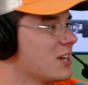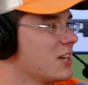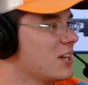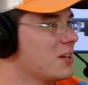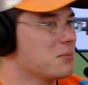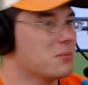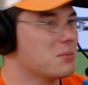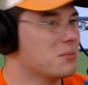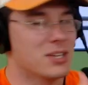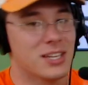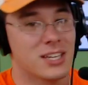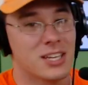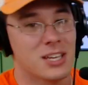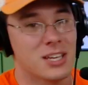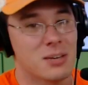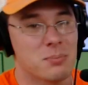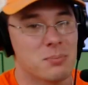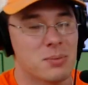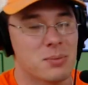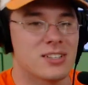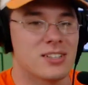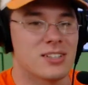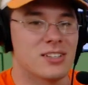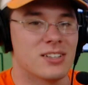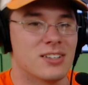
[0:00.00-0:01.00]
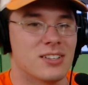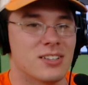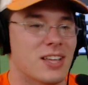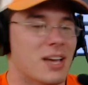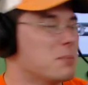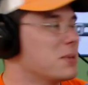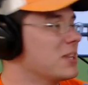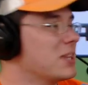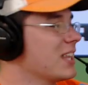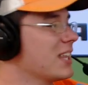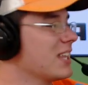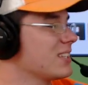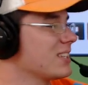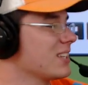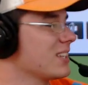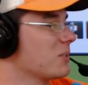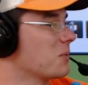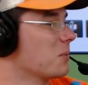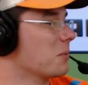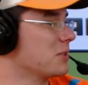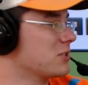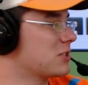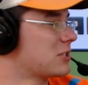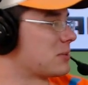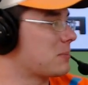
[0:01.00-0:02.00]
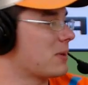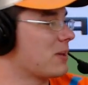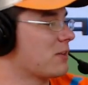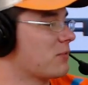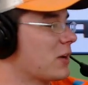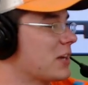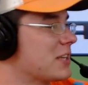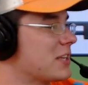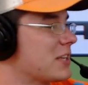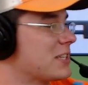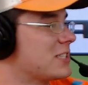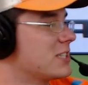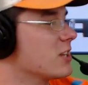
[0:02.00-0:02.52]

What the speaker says: But like compared to, I mean, that's like what we used to pay for SD